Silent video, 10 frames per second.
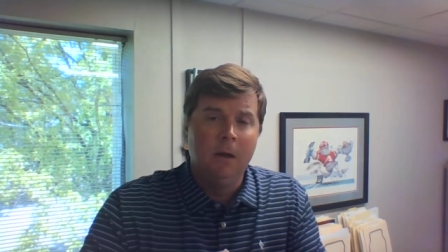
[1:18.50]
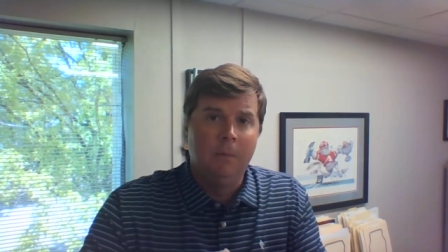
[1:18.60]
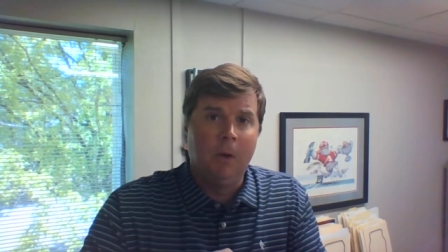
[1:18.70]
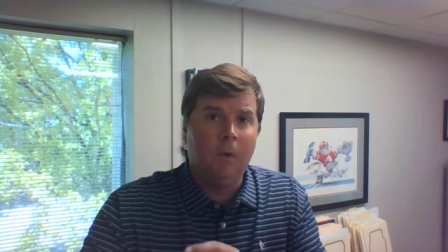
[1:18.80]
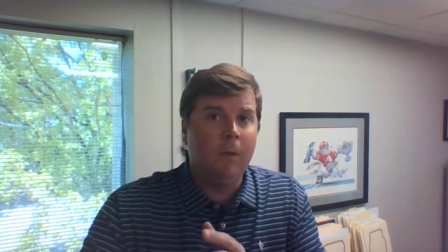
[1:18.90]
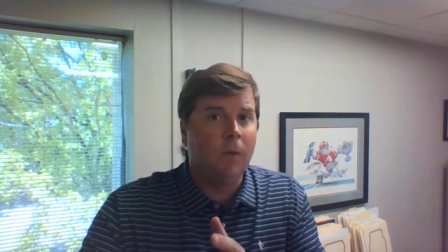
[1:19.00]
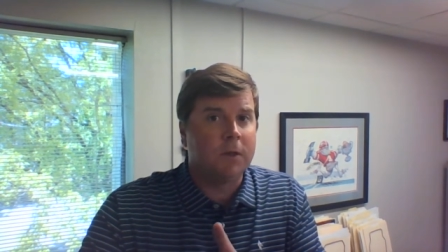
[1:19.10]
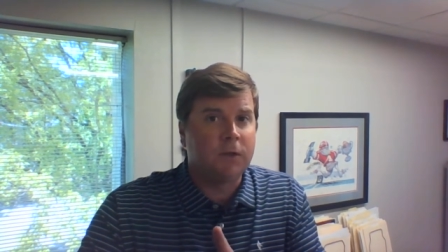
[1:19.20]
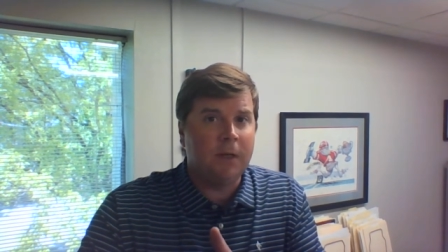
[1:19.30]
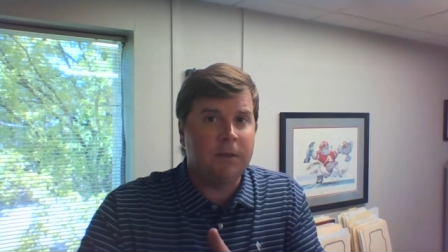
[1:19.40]
But what we want
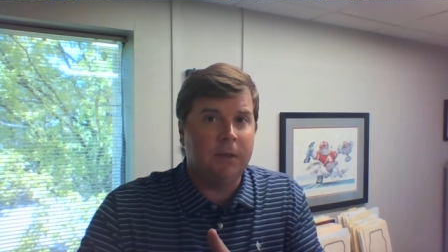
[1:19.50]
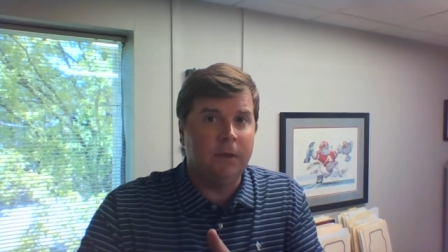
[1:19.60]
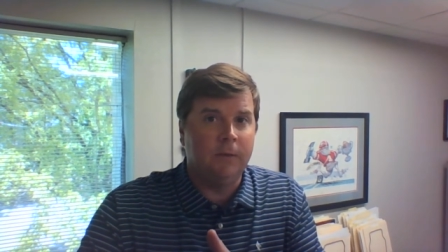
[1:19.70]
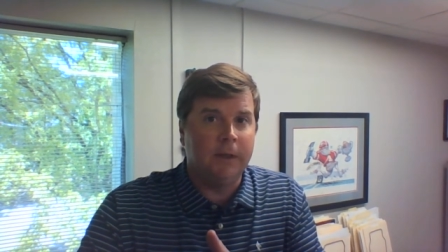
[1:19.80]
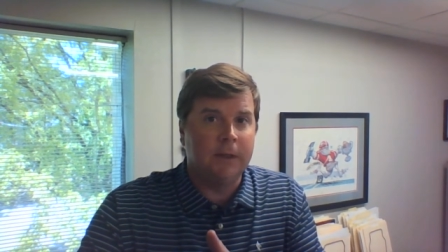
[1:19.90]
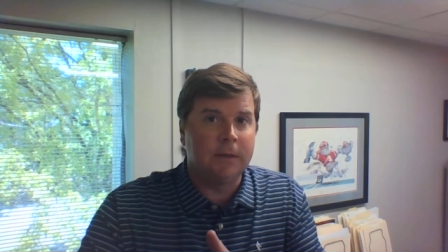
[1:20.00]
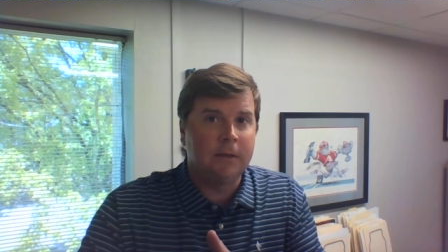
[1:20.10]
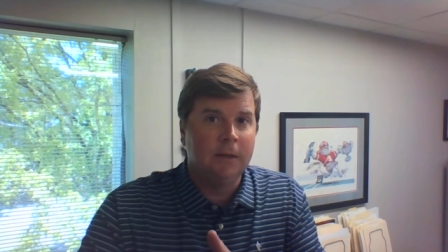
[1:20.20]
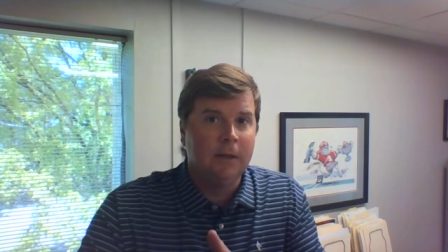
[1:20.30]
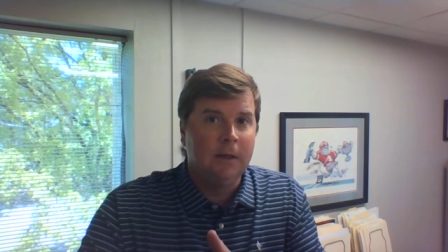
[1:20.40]
to stress to you is
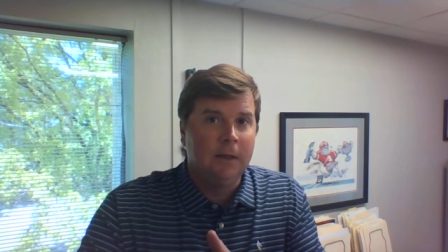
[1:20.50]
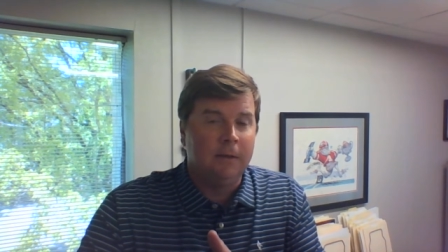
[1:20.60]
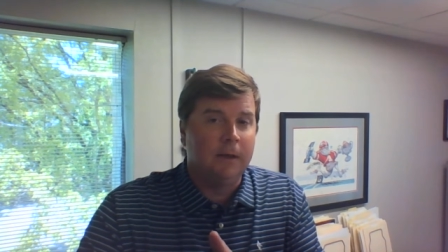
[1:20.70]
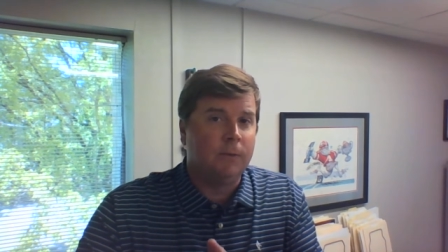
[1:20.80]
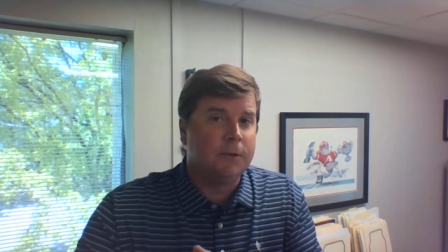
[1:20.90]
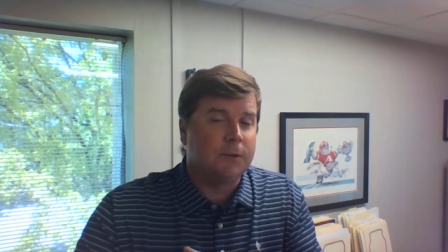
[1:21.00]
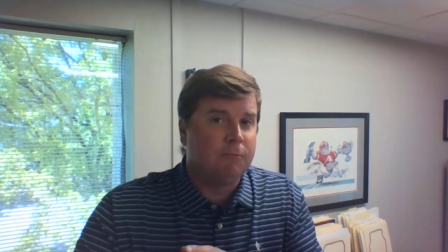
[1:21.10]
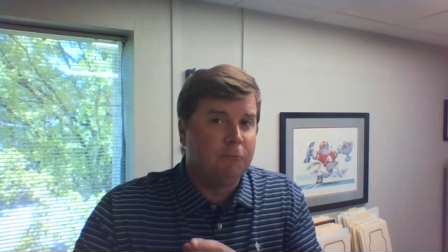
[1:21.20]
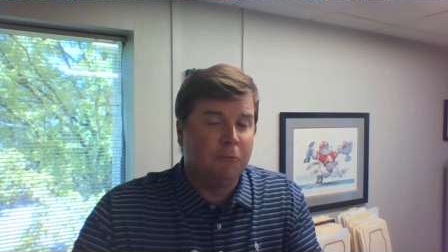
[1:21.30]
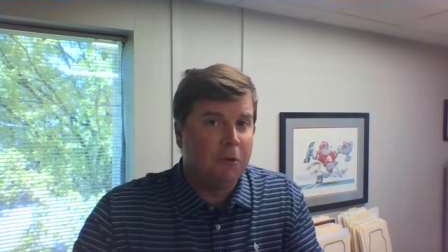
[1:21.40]
there was
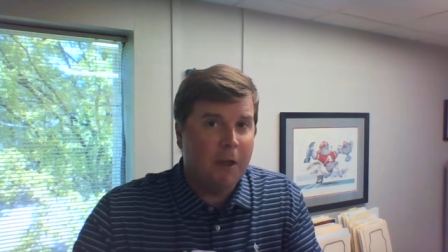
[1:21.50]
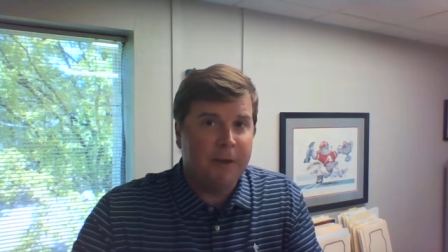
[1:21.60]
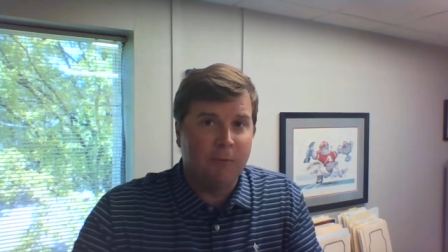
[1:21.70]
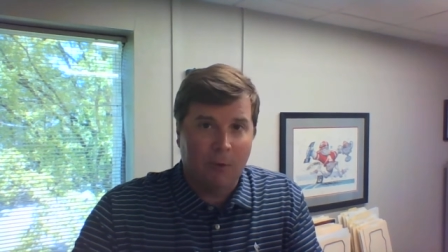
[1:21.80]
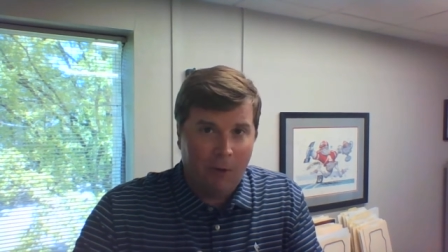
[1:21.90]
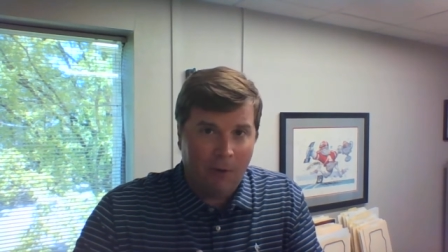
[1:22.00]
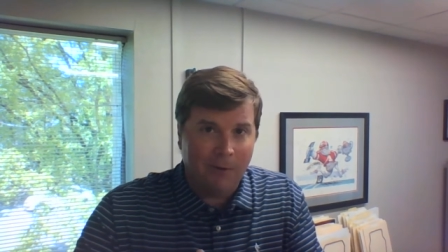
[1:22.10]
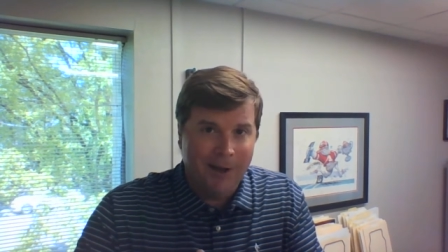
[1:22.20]
nothing wrong.